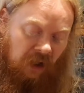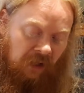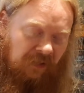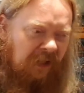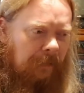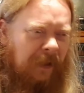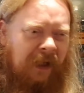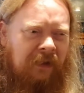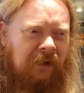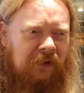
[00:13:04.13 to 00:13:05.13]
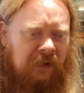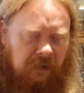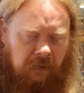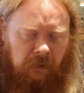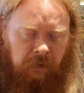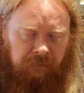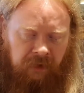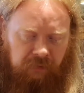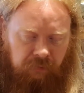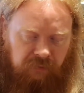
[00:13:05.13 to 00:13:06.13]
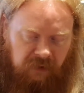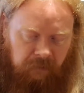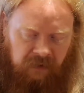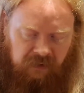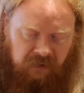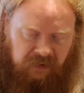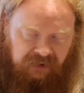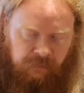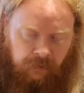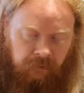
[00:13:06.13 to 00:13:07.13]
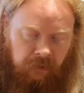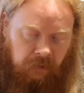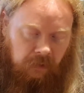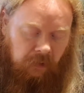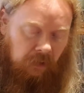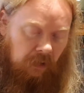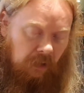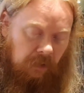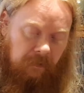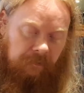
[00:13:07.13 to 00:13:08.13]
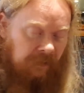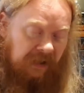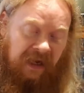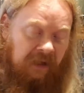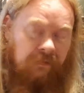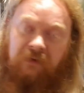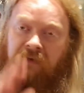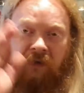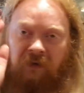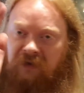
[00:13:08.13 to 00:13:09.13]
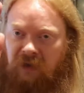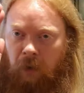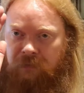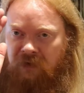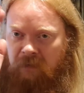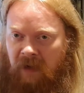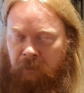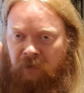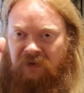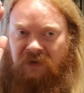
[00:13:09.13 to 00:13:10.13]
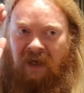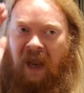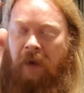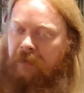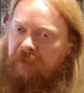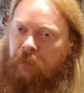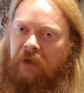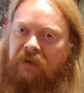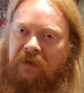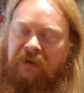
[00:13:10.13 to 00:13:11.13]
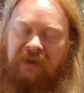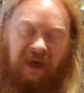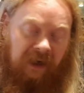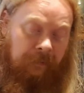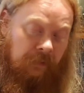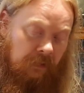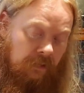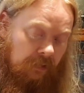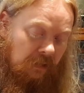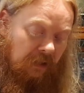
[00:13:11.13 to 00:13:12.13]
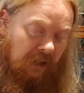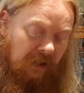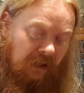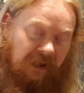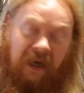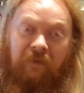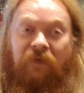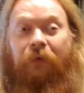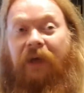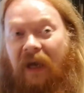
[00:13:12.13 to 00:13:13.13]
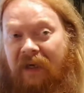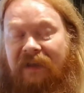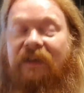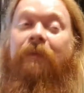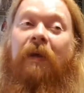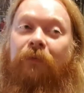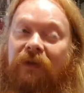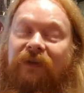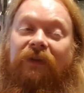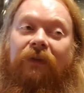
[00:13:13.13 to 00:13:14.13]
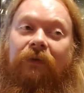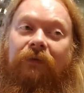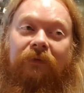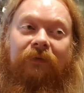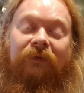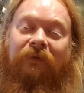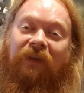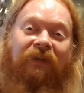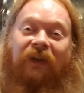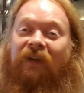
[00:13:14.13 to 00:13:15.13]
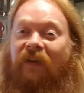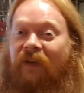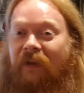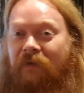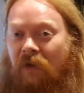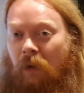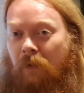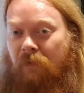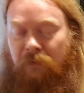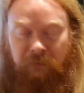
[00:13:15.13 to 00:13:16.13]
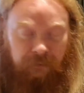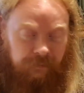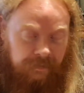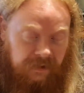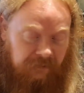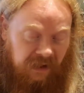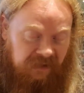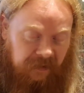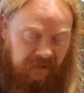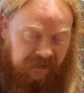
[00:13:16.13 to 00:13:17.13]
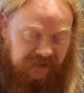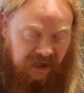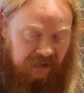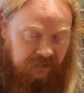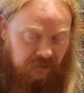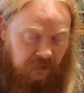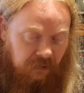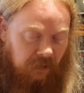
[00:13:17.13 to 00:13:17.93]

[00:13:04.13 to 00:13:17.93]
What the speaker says: I think Pete on a retro trip mentioned this one. But again, the nostalgia, the memories, the air was put into this game. Again, very hazy memories. Just I think as a lot of us would be around about this age.